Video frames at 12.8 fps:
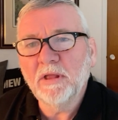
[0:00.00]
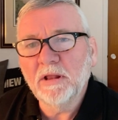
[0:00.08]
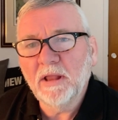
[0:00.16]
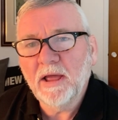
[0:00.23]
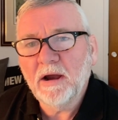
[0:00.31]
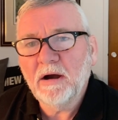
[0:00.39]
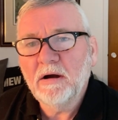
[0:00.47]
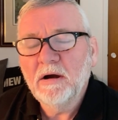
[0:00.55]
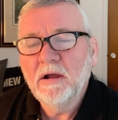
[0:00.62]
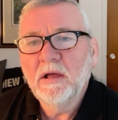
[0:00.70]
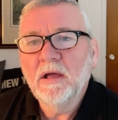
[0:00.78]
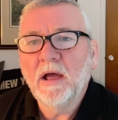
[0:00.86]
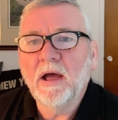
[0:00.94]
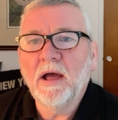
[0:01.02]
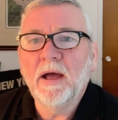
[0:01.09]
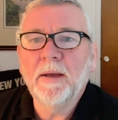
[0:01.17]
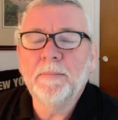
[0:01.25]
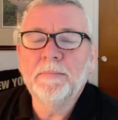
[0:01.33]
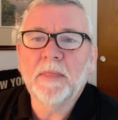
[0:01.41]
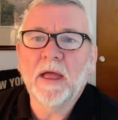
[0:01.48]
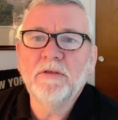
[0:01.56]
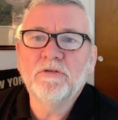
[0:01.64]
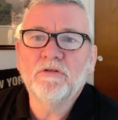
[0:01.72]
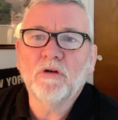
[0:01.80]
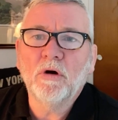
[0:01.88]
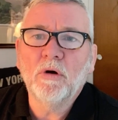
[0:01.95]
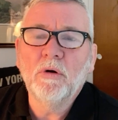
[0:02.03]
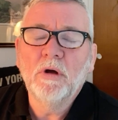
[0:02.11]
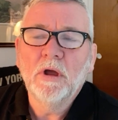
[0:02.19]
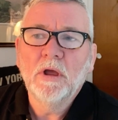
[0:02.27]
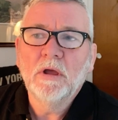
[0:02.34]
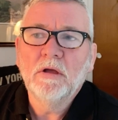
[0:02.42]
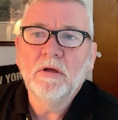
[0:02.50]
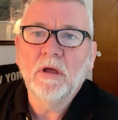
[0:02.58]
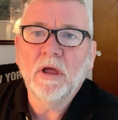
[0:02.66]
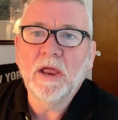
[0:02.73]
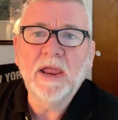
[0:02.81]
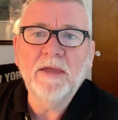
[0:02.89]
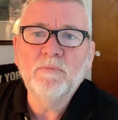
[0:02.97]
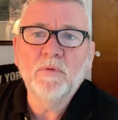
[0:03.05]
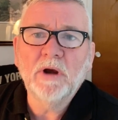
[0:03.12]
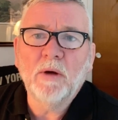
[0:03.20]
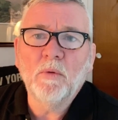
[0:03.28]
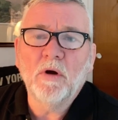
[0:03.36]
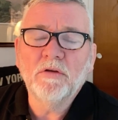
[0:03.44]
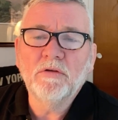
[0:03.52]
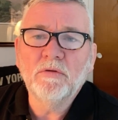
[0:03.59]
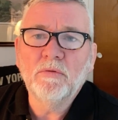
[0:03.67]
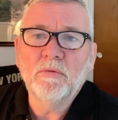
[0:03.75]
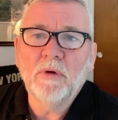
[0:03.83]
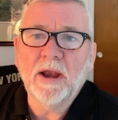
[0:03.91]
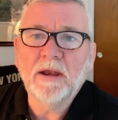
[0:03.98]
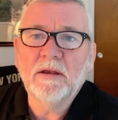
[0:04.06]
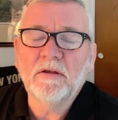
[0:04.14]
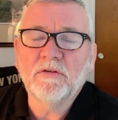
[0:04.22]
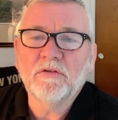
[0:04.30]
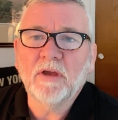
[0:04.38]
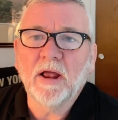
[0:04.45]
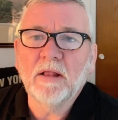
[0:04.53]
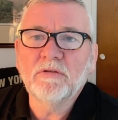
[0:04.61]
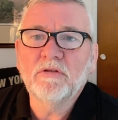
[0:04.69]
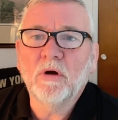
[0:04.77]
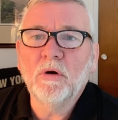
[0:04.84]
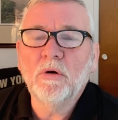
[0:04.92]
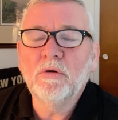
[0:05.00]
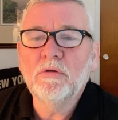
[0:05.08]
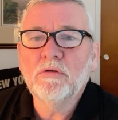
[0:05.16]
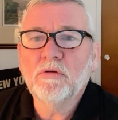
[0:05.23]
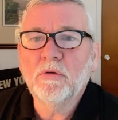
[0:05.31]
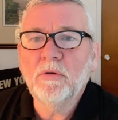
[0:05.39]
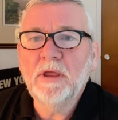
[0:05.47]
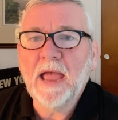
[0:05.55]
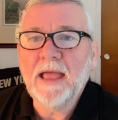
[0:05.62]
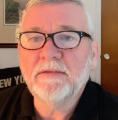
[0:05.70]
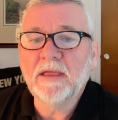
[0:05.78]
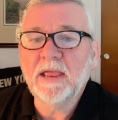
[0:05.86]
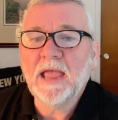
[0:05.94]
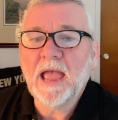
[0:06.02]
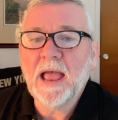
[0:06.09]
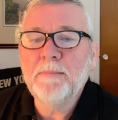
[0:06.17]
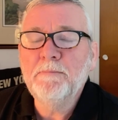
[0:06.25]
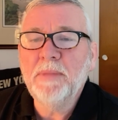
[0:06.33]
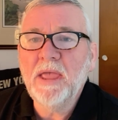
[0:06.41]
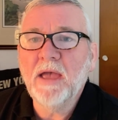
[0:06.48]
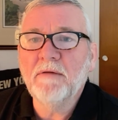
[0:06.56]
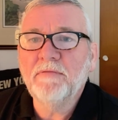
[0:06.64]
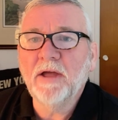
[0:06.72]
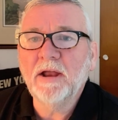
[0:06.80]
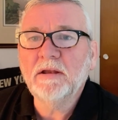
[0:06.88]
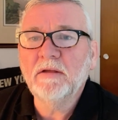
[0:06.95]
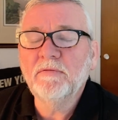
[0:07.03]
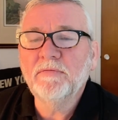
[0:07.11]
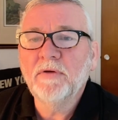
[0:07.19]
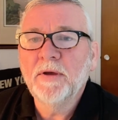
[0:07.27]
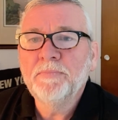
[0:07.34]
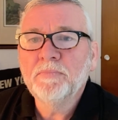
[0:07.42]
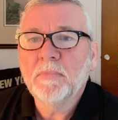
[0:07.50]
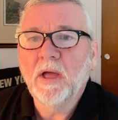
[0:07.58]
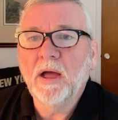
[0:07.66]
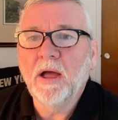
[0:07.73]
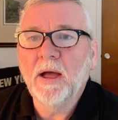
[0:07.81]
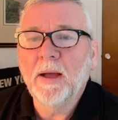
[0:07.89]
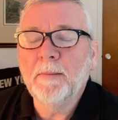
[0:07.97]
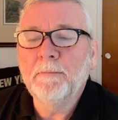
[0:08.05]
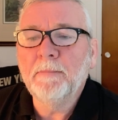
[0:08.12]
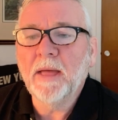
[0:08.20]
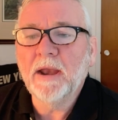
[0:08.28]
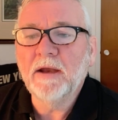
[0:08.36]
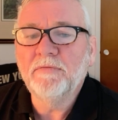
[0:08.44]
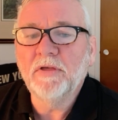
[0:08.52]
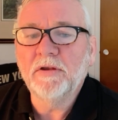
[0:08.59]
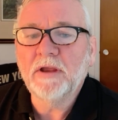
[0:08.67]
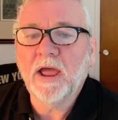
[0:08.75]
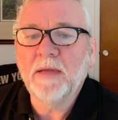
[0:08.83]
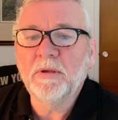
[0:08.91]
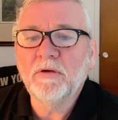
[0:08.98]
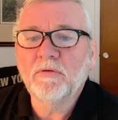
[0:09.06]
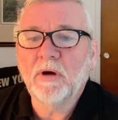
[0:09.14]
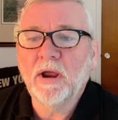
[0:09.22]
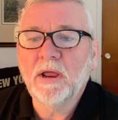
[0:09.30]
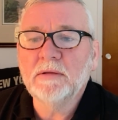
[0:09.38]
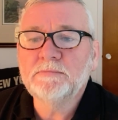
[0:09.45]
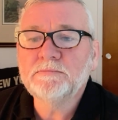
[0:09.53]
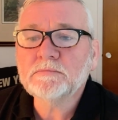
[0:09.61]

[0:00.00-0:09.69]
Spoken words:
the letter, and so even when I wasn't ready to sell. So yes, it can be effective. And if the timing's right,